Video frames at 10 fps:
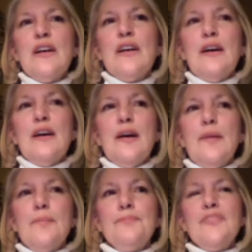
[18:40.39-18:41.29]

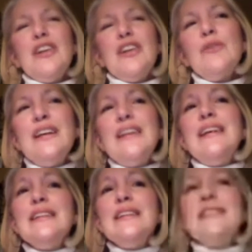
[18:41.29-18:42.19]

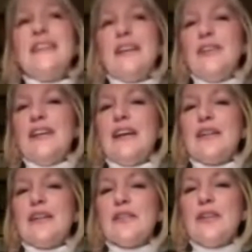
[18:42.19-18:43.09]
it is giving
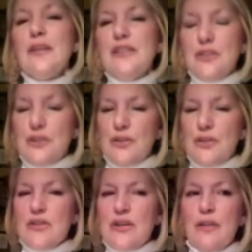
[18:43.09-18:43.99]
and loving to
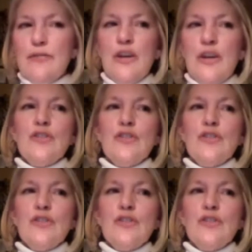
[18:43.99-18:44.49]
yourself